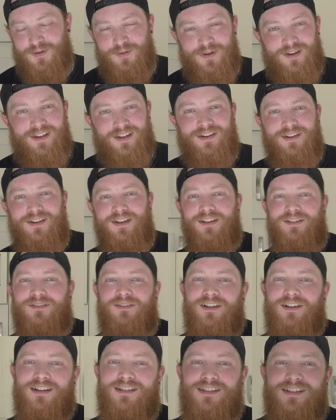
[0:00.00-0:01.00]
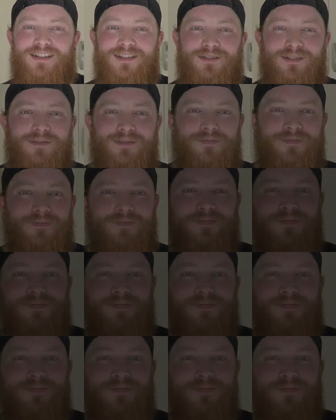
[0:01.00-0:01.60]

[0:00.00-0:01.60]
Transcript: Wicked. Right, let's get to it.